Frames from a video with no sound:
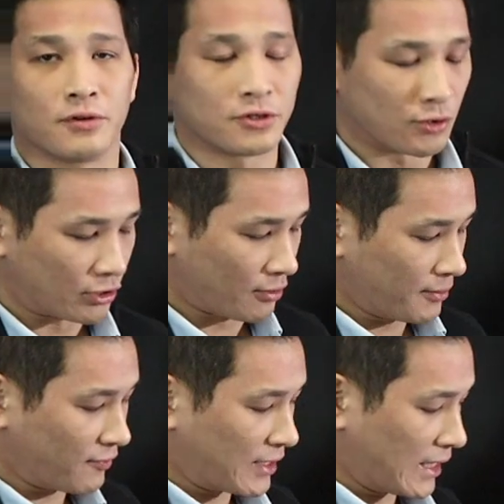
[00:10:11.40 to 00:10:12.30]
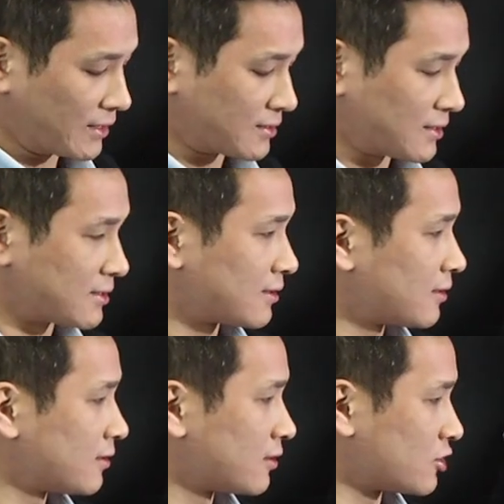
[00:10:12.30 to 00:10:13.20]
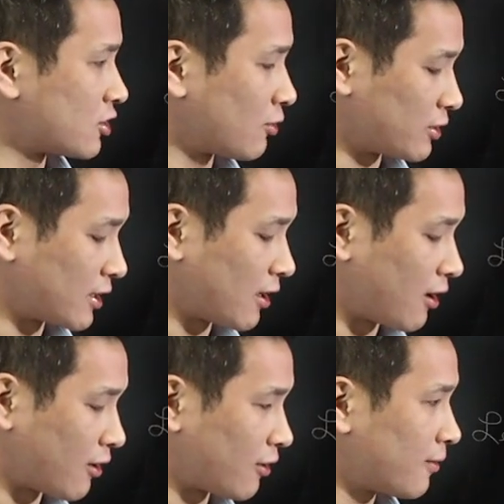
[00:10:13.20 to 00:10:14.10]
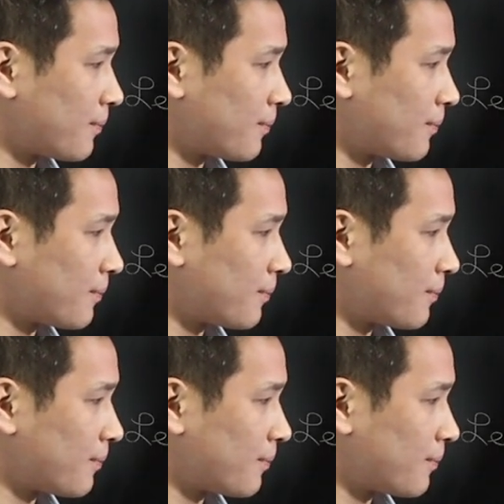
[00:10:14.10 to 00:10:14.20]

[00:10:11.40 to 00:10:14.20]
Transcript: do a little bit of analysis to show what they are.